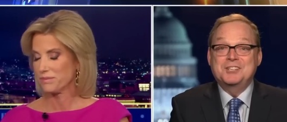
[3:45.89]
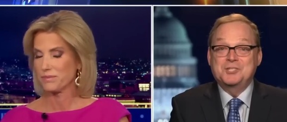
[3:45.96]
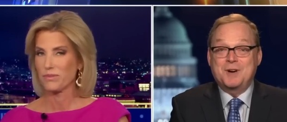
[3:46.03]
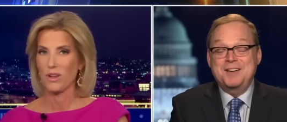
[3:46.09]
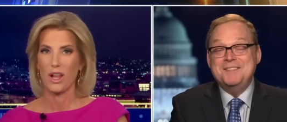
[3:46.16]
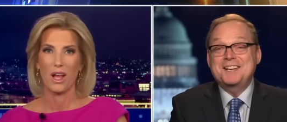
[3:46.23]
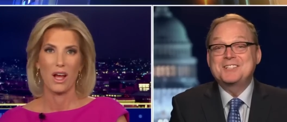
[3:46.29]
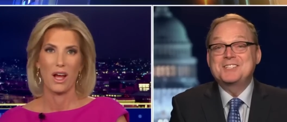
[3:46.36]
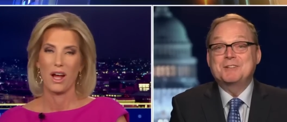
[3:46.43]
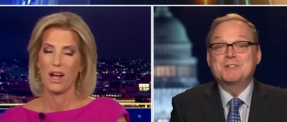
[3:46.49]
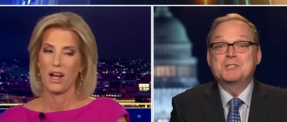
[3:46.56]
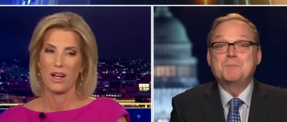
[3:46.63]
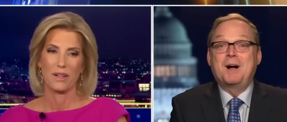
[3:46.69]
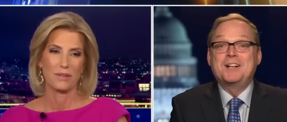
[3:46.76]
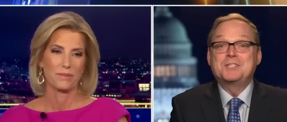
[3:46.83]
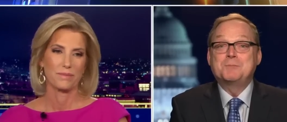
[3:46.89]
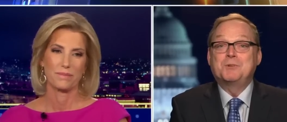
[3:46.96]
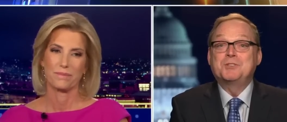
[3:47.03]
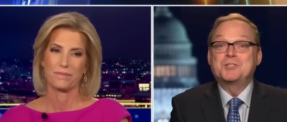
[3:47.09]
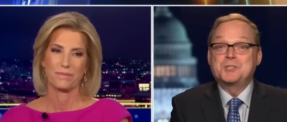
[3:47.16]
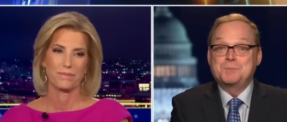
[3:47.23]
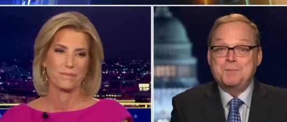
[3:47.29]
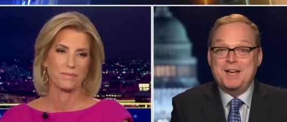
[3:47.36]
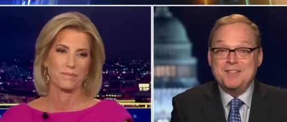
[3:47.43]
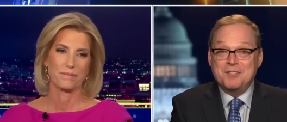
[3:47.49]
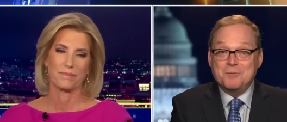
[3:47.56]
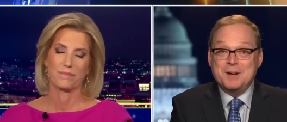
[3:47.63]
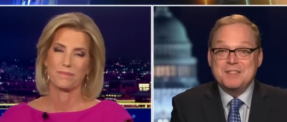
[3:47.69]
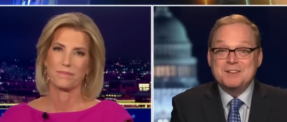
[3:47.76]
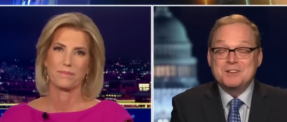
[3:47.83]
Speaker 1: And so I think it's irresponsible to
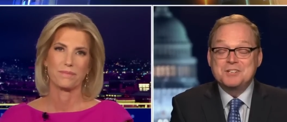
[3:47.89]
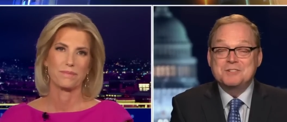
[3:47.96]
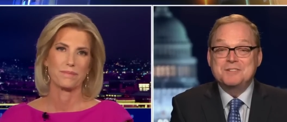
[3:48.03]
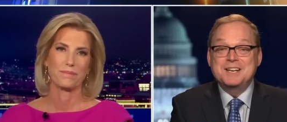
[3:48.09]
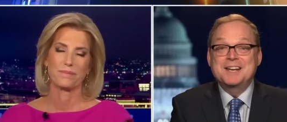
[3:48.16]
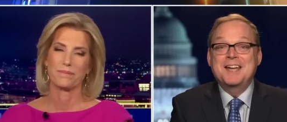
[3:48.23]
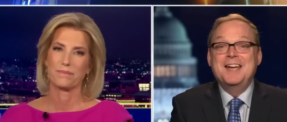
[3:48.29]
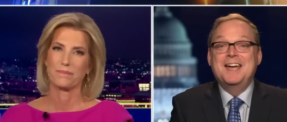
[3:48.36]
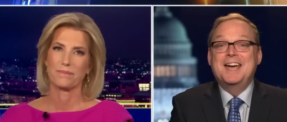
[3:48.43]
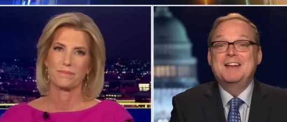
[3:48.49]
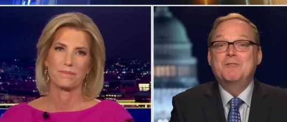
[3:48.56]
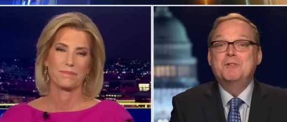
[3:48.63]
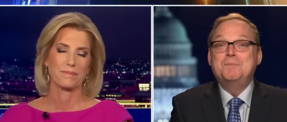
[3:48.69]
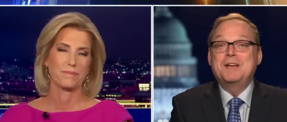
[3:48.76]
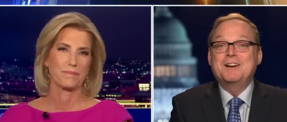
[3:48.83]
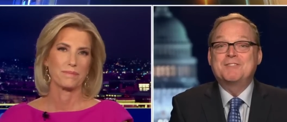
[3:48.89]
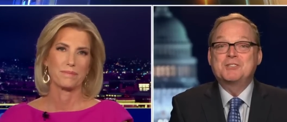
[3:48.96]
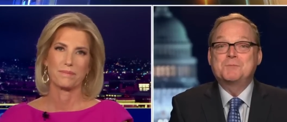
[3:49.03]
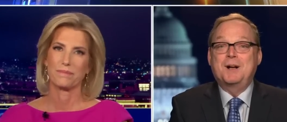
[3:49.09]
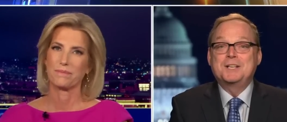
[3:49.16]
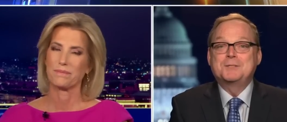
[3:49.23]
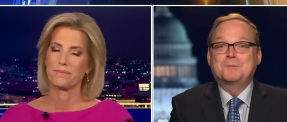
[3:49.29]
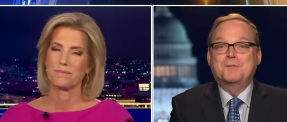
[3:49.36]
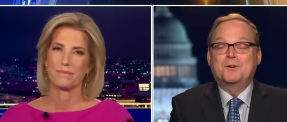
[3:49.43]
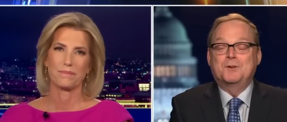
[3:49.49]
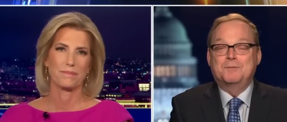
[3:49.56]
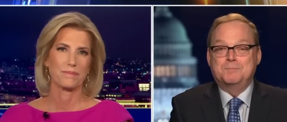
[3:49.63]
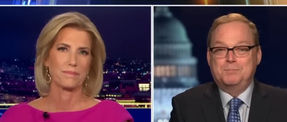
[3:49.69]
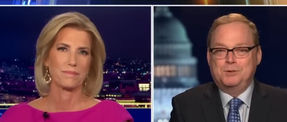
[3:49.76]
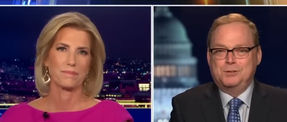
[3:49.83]
spend the way they're doing, and it would be
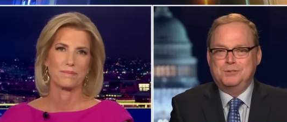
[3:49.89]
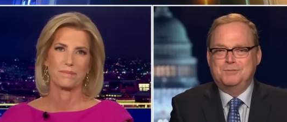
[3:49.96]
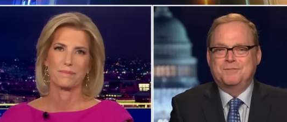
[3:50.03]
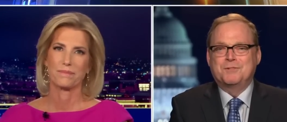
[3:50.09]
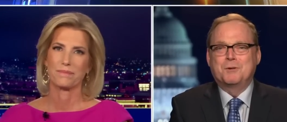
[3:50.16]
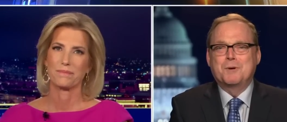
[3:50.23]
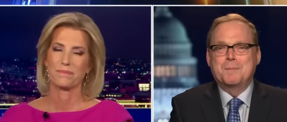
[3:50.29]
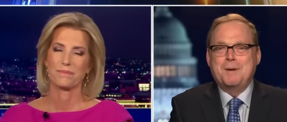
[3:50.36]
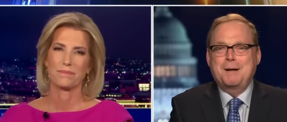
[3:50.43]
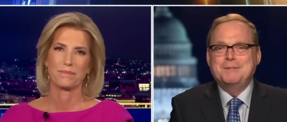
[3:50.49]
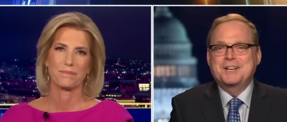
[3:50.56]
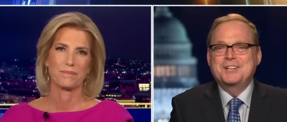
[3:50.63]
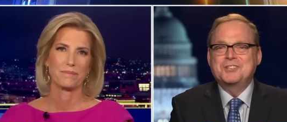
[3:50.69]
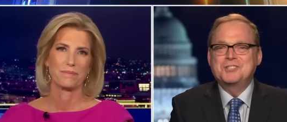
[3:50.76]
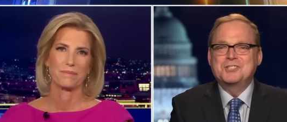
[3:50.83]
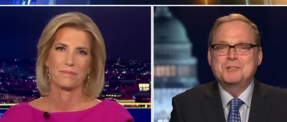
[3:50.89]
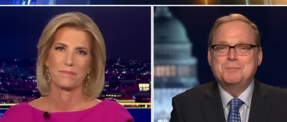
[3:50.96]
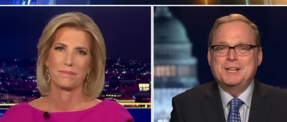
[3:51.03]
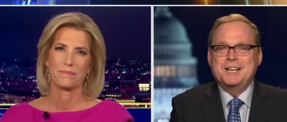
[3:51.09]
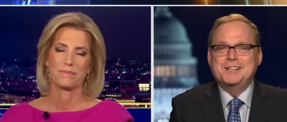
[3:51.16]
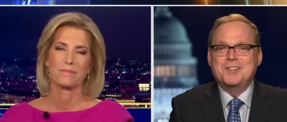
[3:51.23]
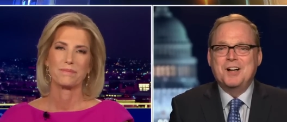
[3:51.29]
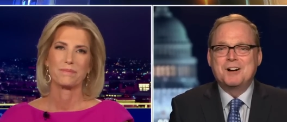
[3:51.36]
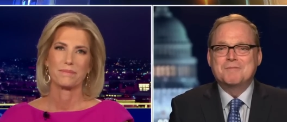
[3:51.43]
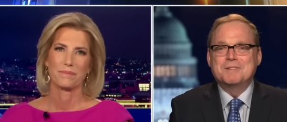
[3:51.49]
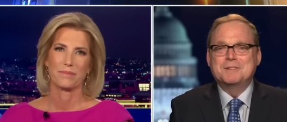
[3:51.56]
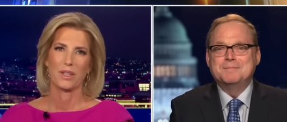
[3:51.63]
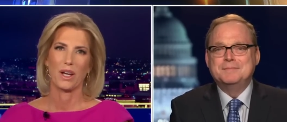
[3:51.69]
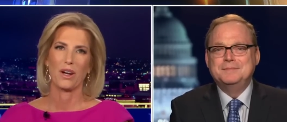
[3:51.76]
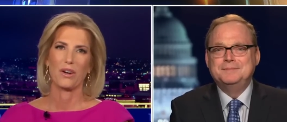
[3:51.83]
irresponsible for Republicans to play along
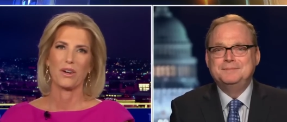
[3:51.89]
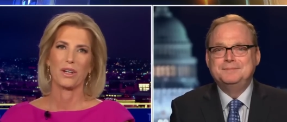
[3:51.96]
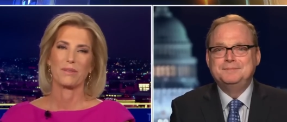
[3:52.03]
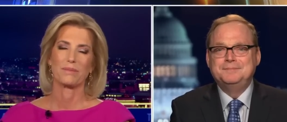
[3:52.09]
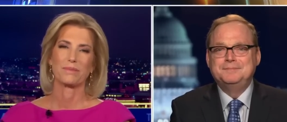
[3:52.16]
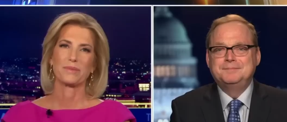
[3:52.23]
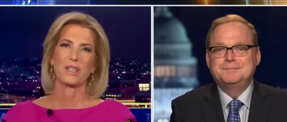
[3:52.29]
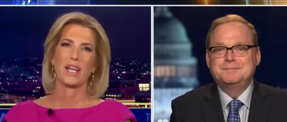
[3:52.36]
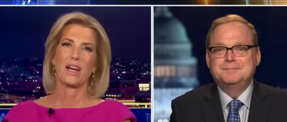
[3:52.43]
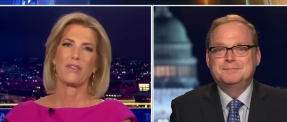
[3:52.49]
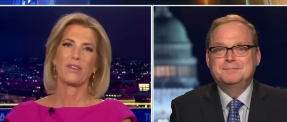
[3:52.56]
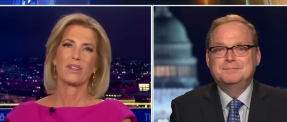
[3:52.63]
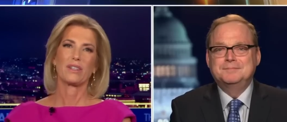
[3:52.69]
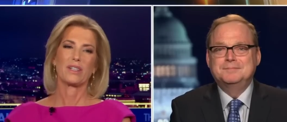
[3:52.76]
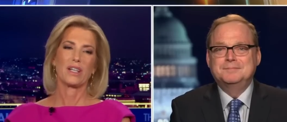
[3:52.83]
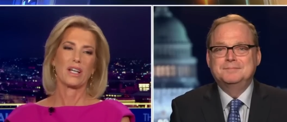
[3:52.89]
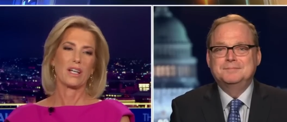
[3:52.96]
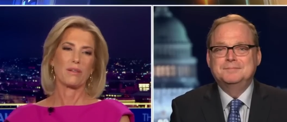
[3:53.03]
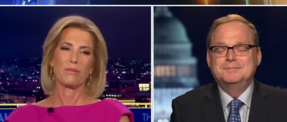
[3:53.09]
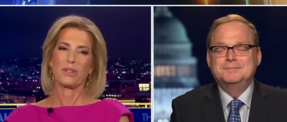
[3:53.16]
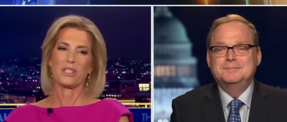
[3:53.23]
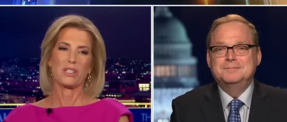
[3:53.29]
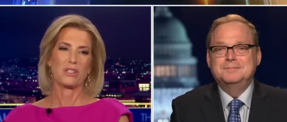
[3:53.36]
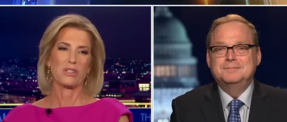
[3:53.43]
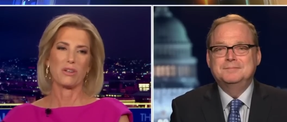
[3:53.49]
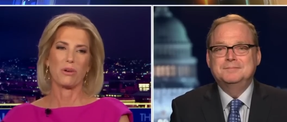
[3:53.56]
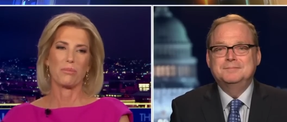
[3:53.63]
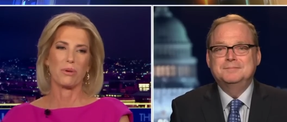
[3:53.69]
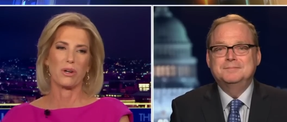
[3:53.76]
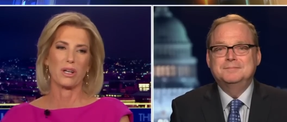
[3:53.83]
with them.
Speaker 2: All right. Kevin, uh, this is
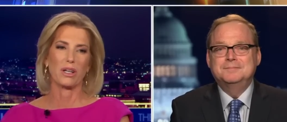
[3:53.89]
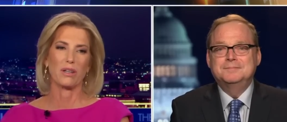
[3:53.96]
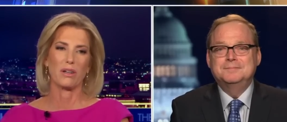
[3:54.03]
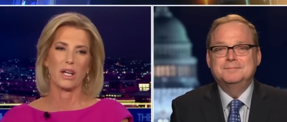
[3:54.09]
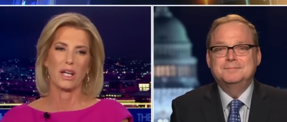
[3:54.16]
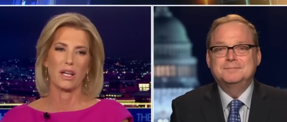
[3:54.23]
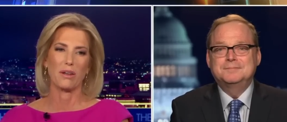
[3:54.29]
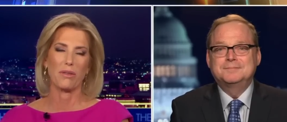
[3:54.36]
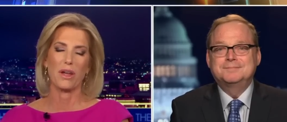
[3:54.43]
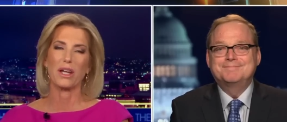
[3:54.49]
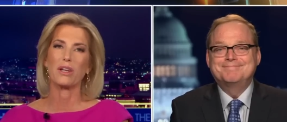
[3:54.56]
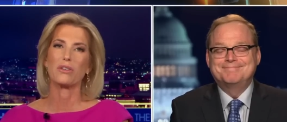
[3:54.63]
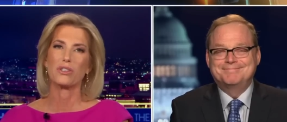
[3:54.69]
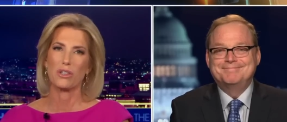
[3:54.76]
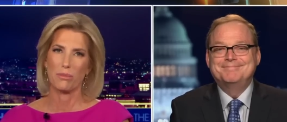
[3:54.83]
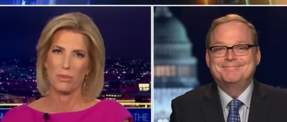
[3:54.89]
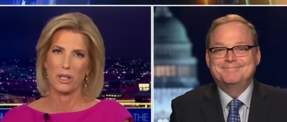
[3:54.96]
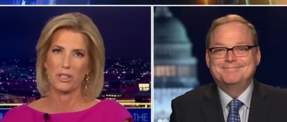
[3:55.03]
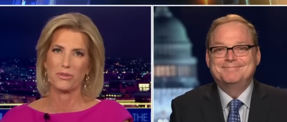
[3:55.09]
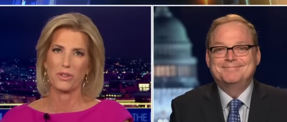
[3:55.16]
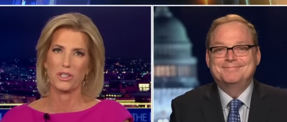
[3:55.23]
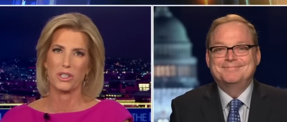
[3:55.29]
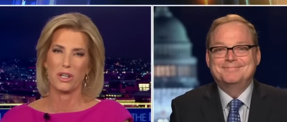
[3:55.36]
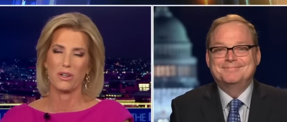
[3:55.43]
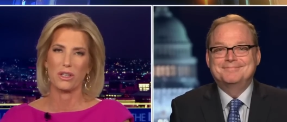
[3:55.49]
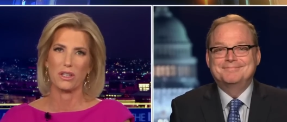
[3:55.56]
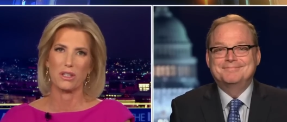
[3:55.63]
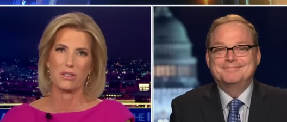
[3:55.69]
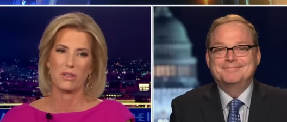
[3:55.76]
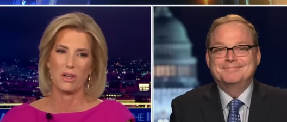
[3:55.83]
sobering, and thank you so much for
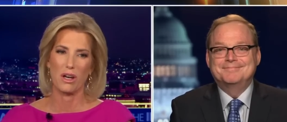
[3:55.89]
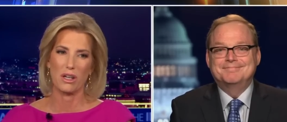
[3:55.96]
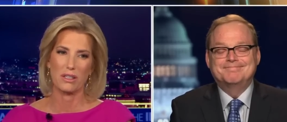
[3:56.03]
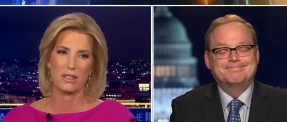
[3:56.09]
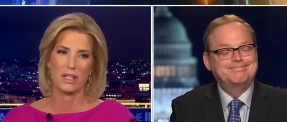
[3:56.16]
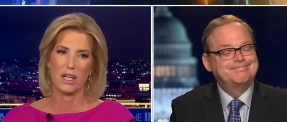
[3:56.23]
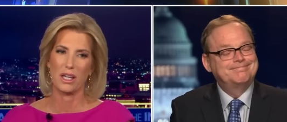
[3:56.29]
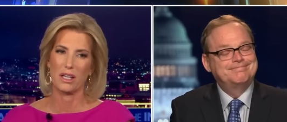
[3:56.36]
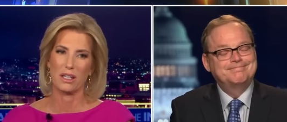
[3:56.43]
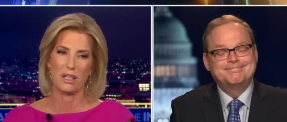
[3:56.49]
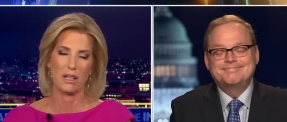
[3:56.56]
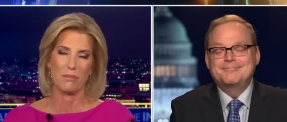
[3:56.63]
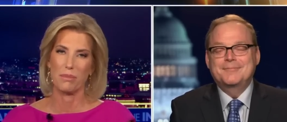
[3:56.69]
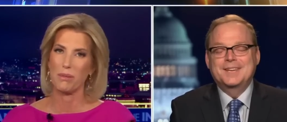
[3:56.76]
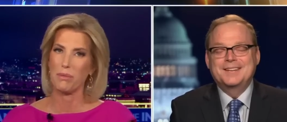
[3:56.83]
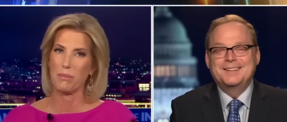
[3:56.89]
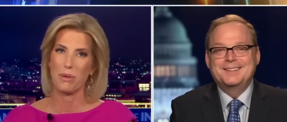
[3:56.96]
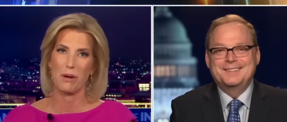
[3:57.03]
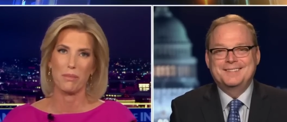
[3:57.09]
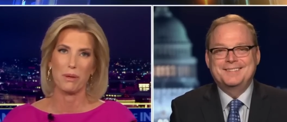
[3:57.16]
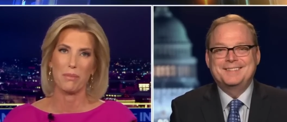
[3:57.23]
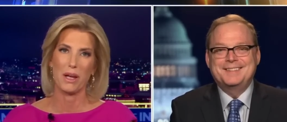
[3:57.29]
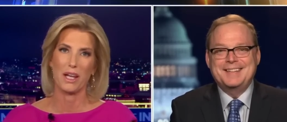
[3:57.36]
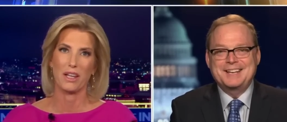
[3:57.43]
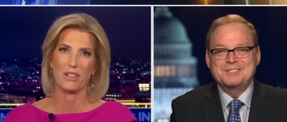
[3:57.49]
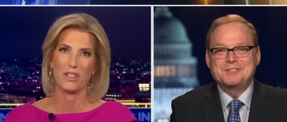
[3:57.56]
sharing these thoughts. And uh, people better be paying Thanks,